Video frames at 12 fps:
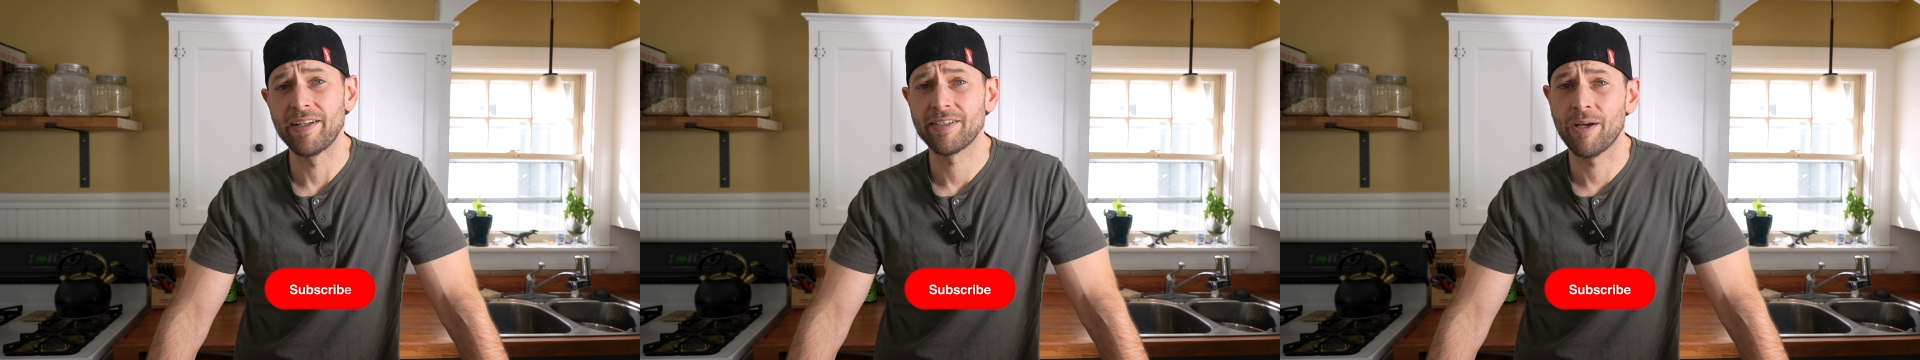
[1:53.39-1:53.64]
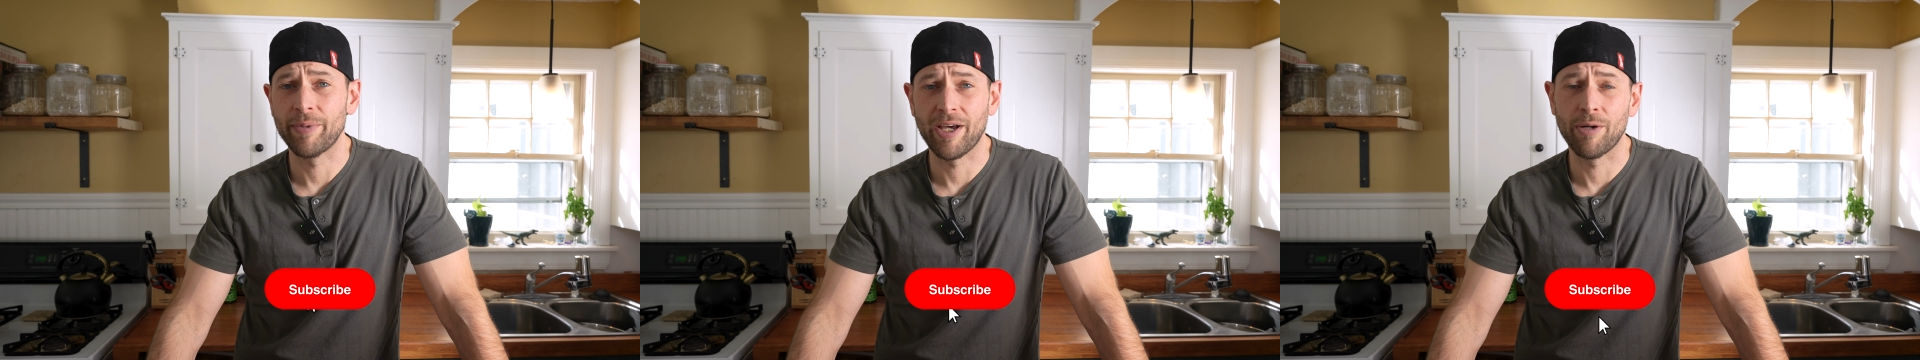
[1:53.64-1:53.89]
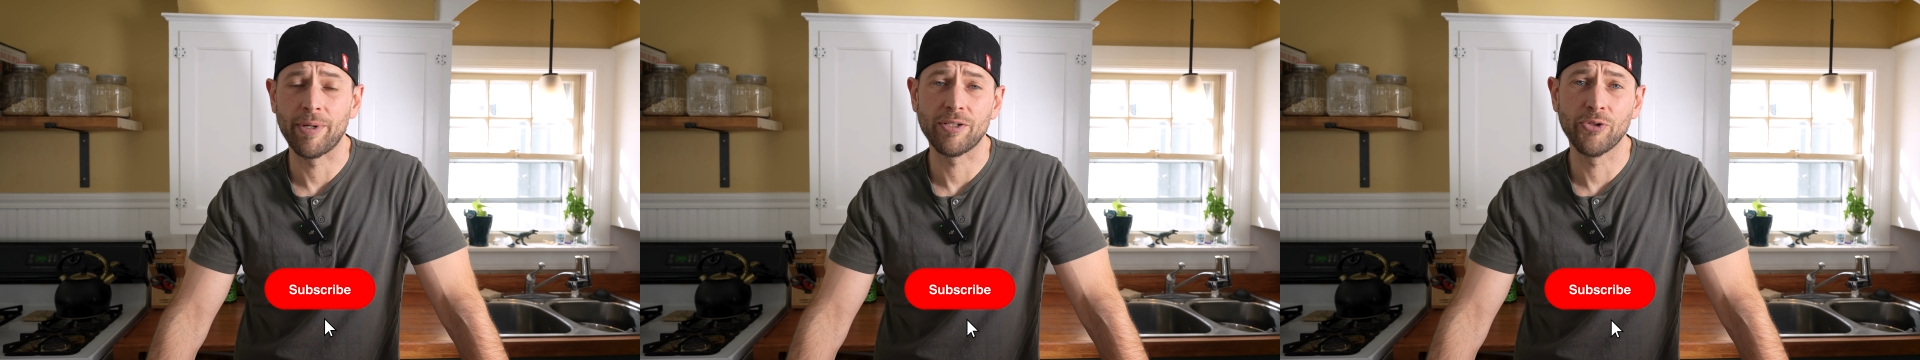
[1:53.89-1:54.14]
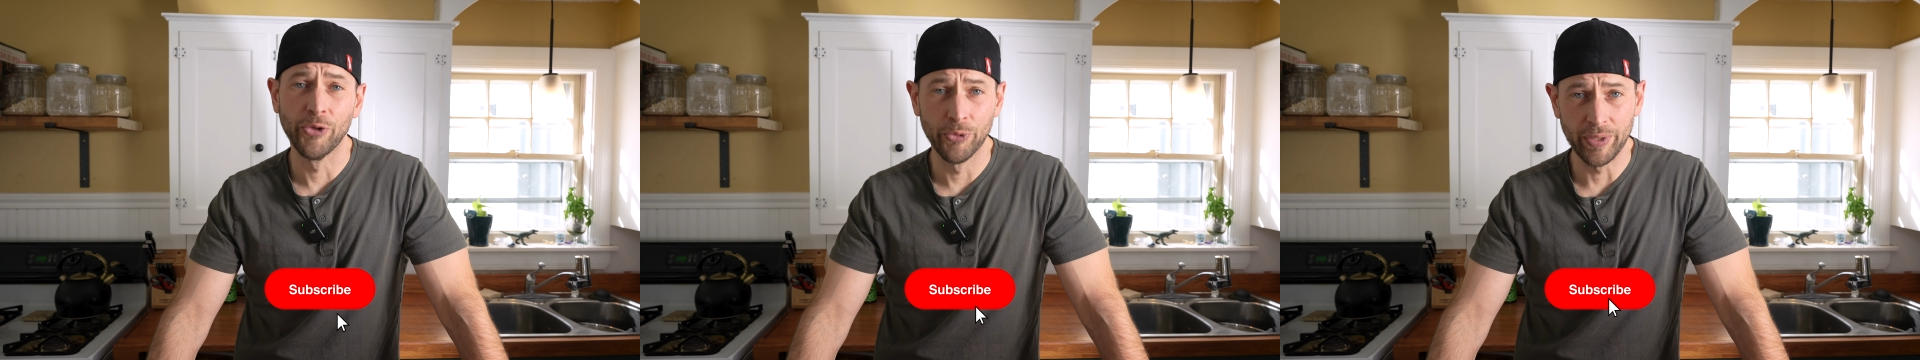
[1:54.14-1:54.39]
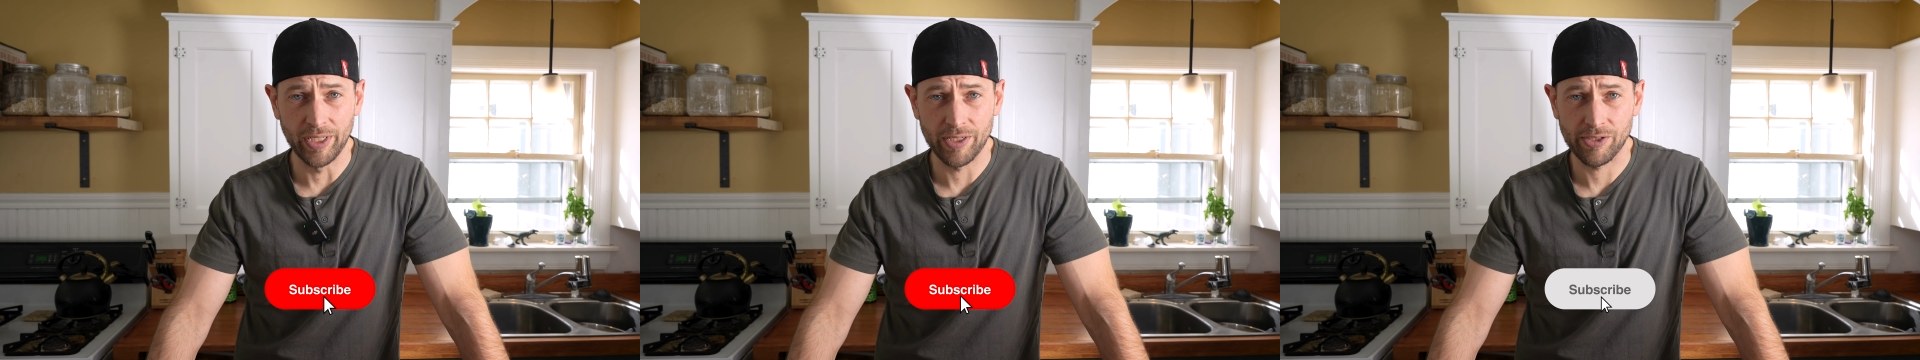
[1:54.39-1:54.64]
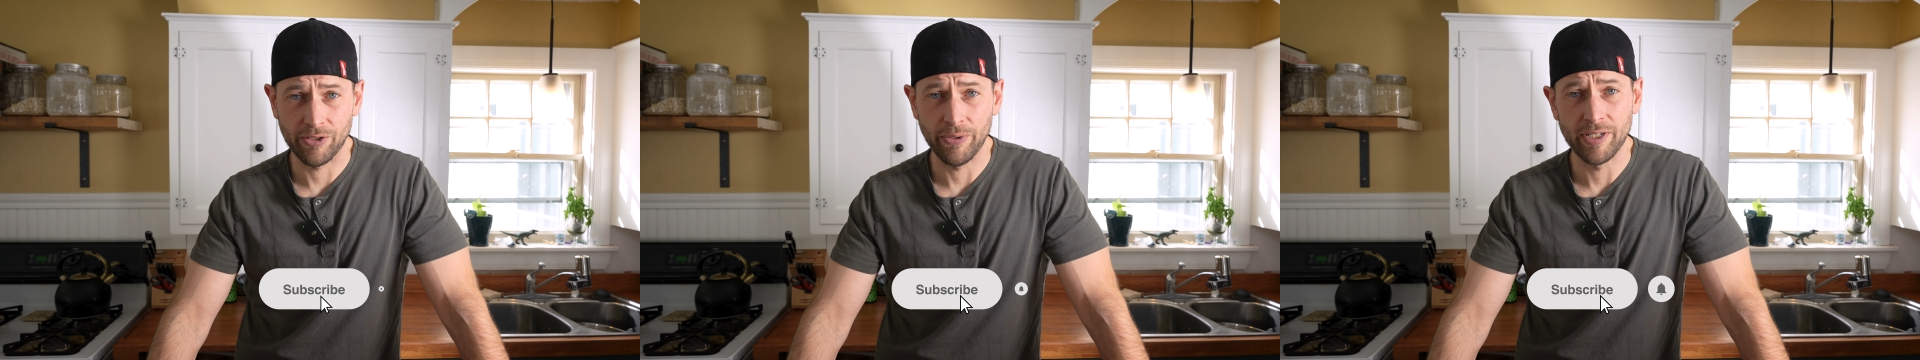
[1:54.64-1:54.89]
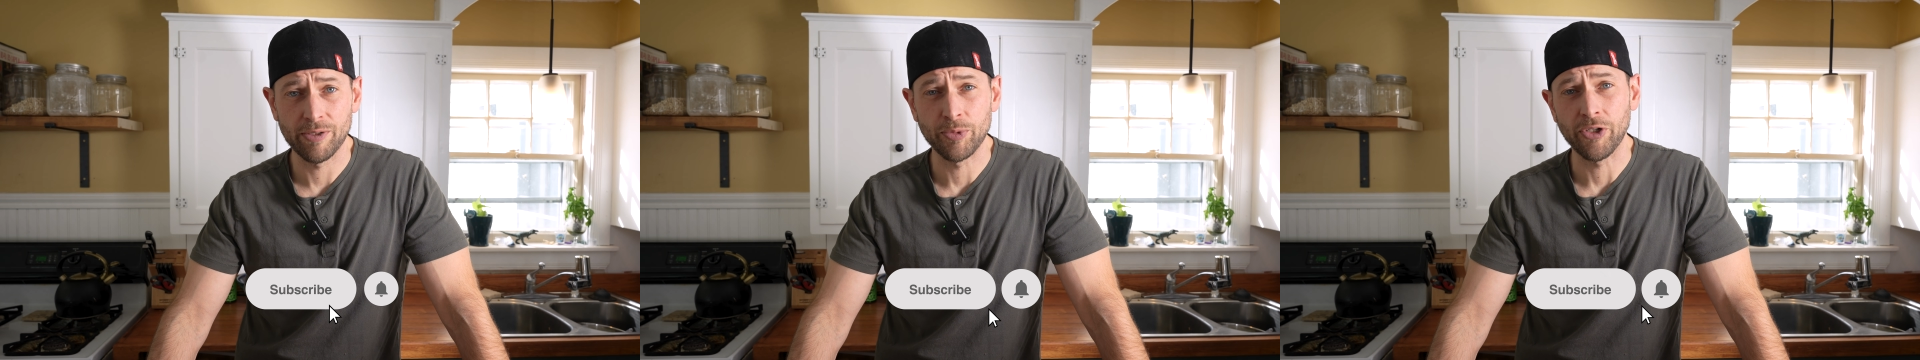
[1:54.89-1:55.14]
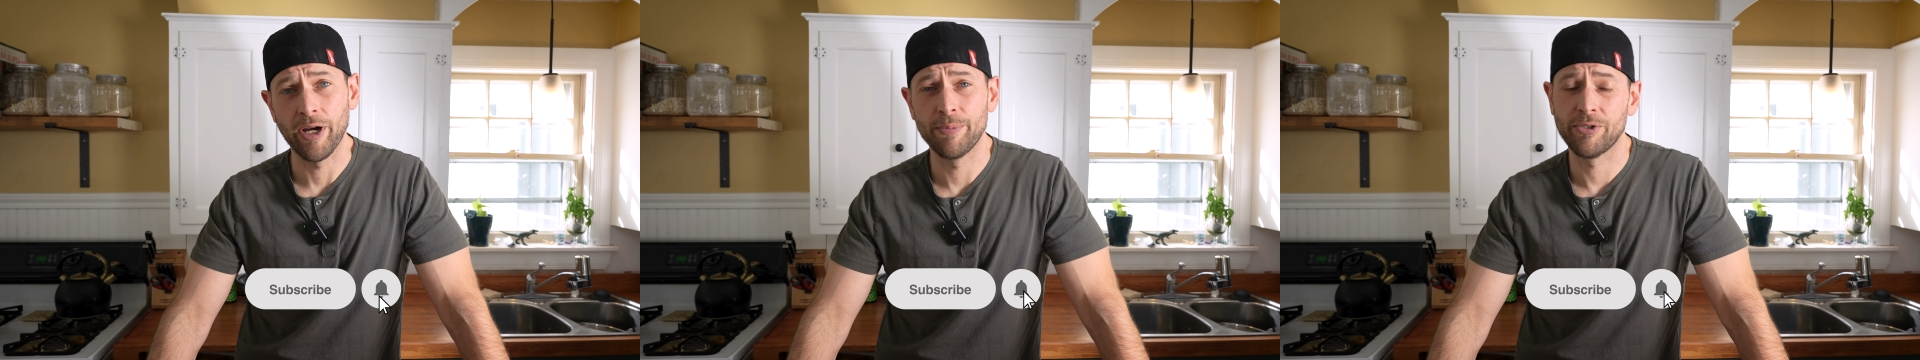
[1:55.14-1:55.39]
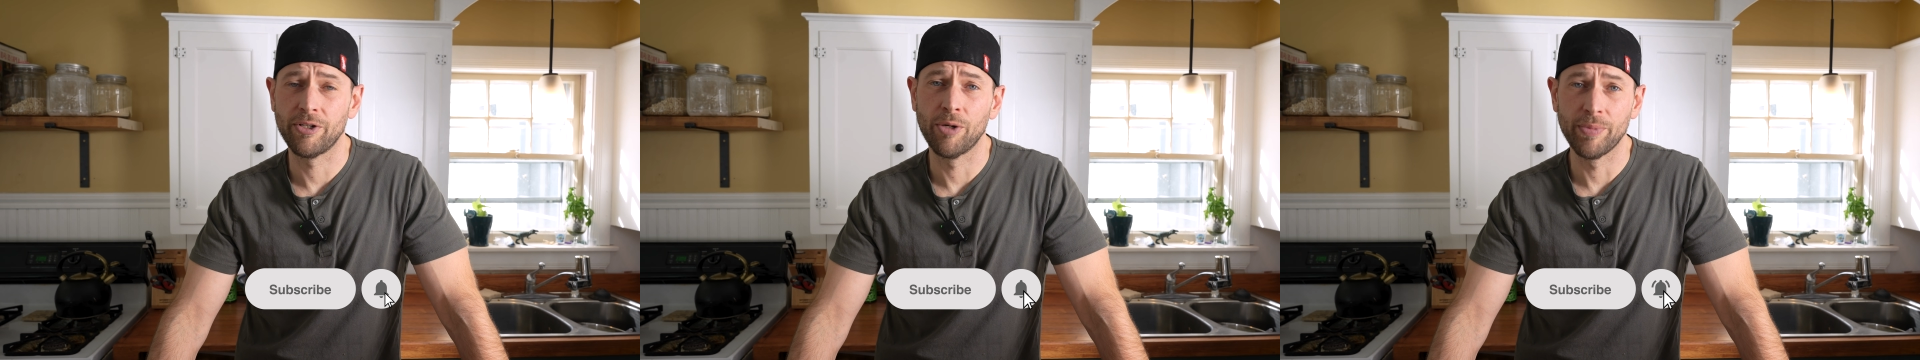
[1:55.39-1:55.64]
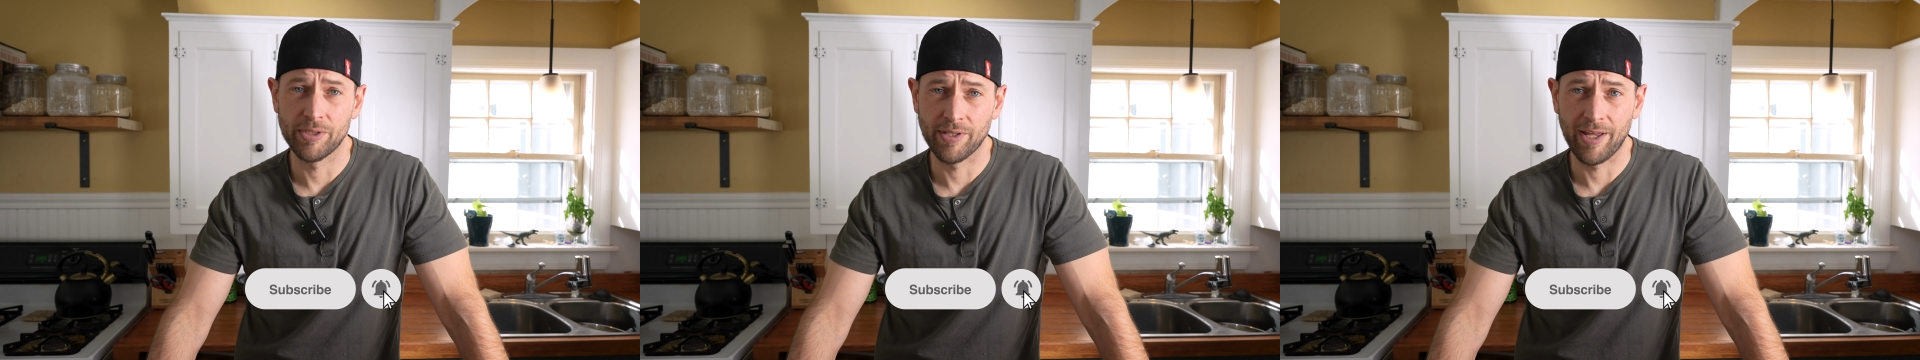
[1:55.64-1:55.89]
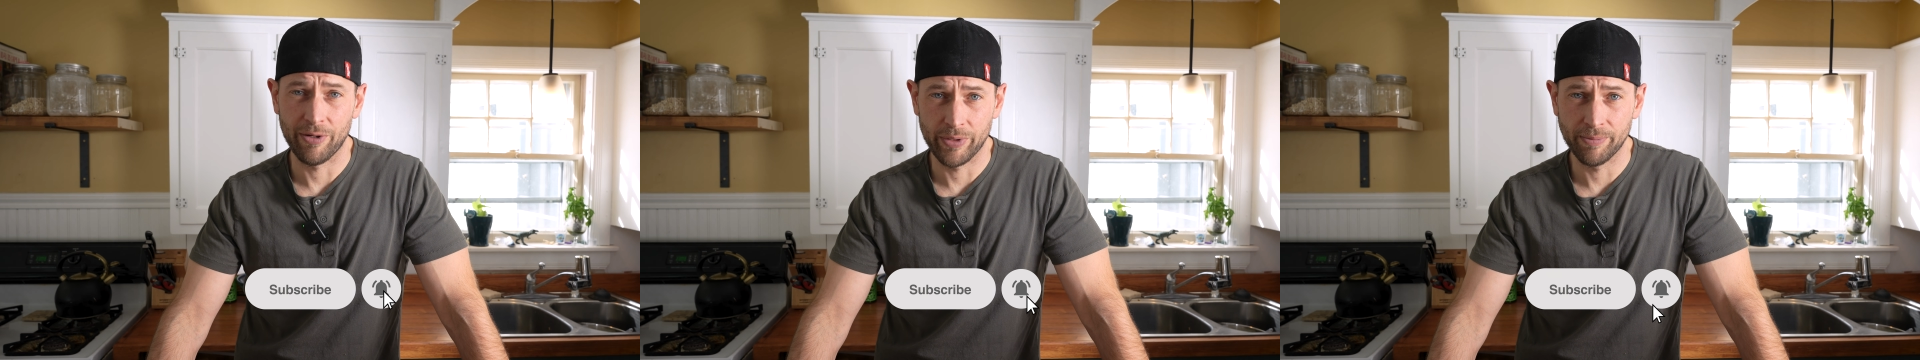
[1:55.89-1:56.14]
It's coming out in about 2 weeks, so hit subscribe so you don't miss that